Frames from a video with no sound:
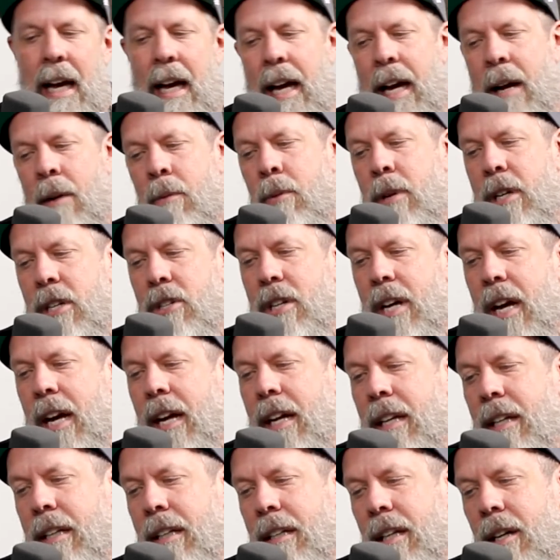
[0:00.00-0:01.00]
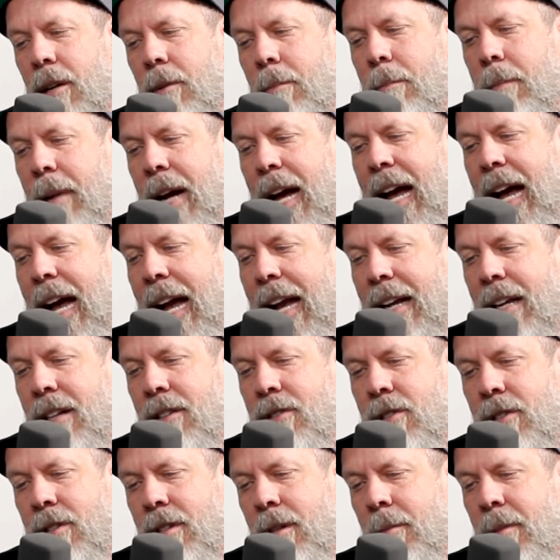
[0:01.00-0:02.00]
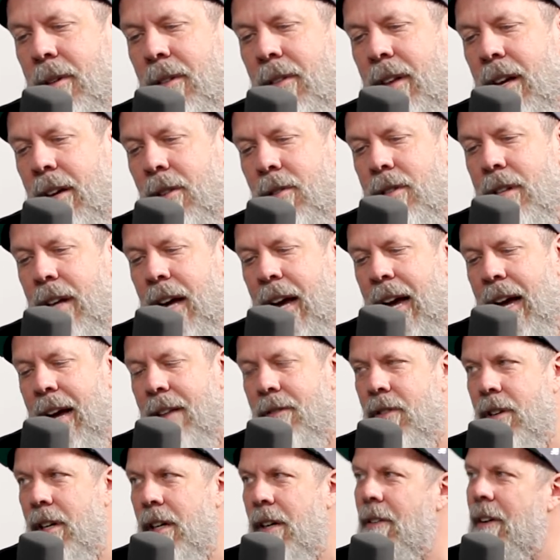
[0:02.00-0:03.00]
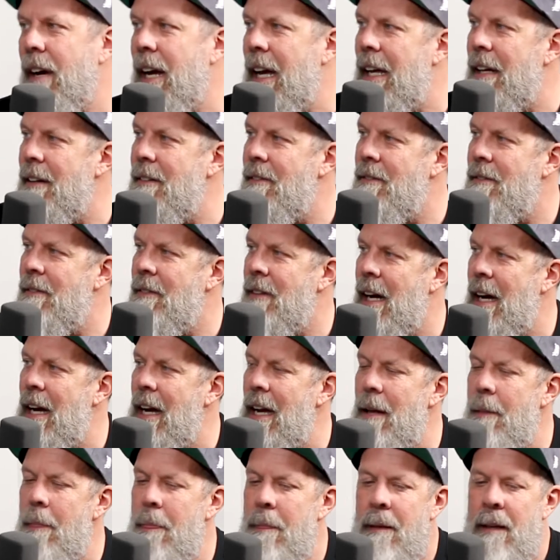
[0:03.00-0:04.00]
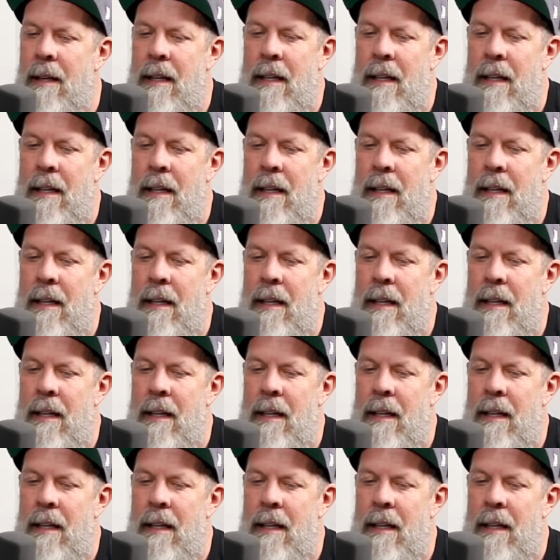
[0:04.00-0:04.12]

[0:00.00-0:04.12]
I wish I could go back, because some of those I have regret, right?